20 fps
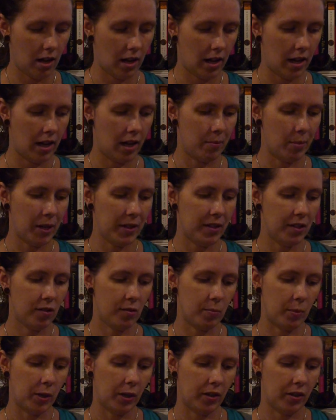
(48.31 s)
I bought
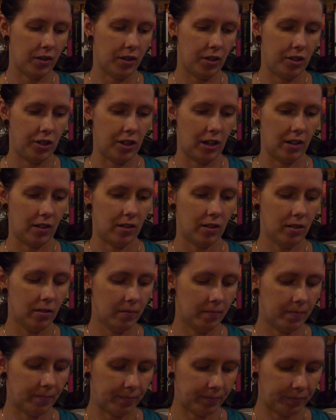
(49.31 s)
this book, The
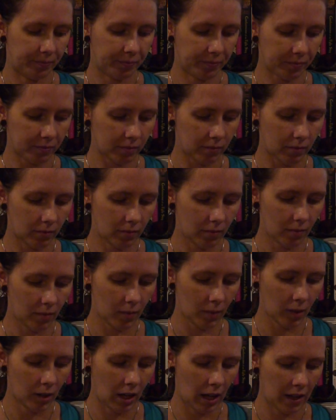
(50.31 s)
Jungle,
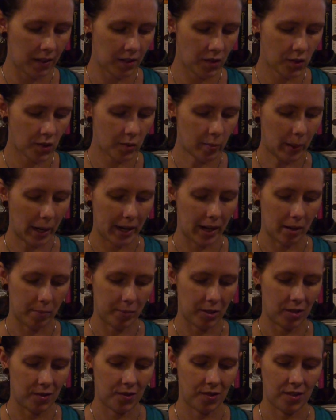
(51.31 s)
and this is by
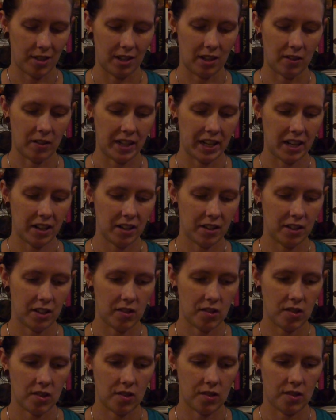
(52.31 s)
Upton Sinclair.
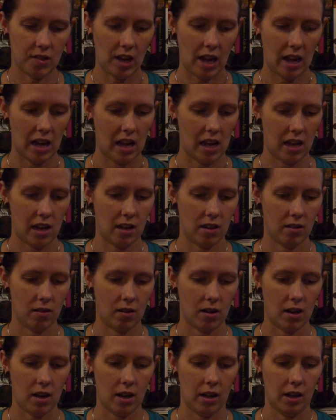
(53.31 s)
This is a
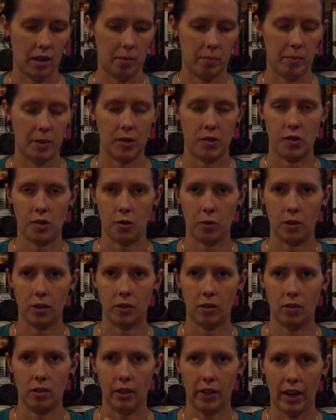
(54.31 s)

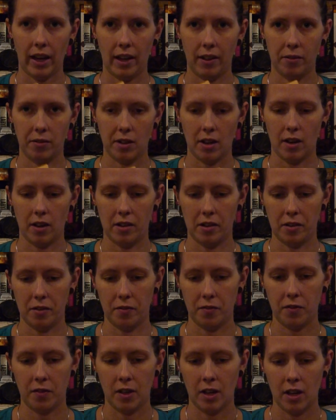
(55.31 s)
historical account
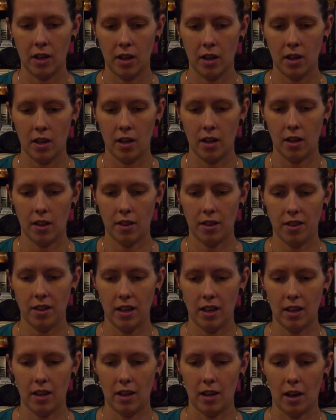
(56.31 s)
of
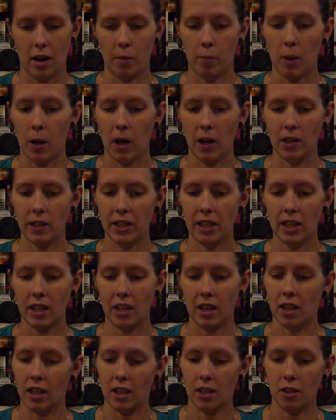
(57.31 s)
the appalling
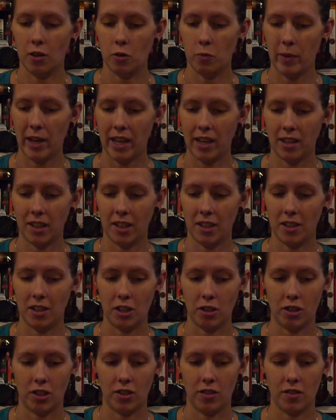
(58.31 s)
and inhumane
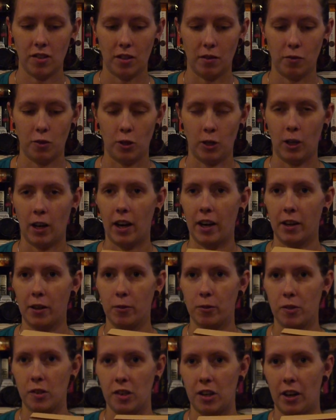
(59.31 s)
conditions of
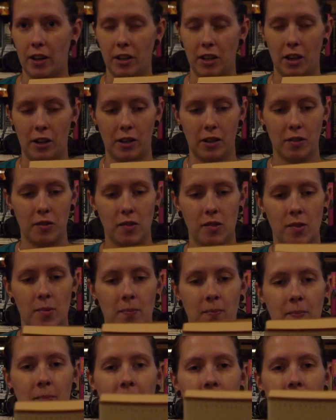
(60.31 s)
Chicago stockyards.